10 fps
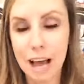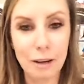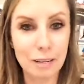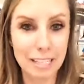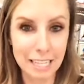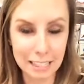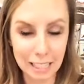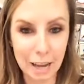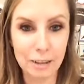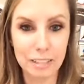how to teach
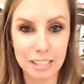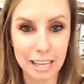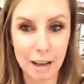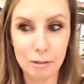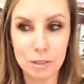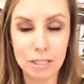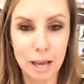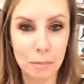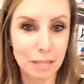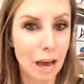letters and sounds
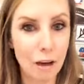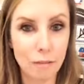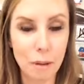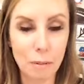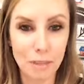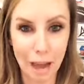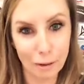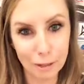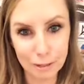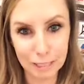um, in the alphabet
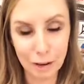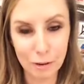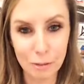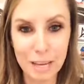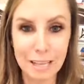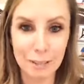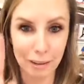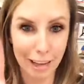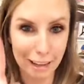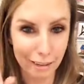without using letter of the week.
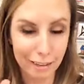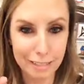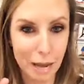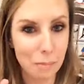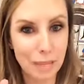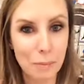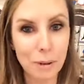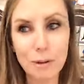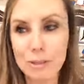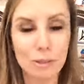So again, go to the top of
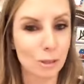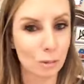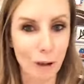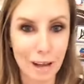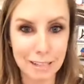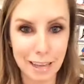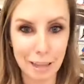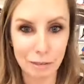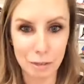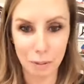that post and you can watch
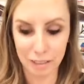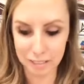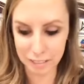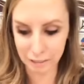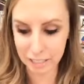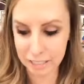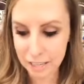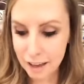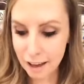that three-part series.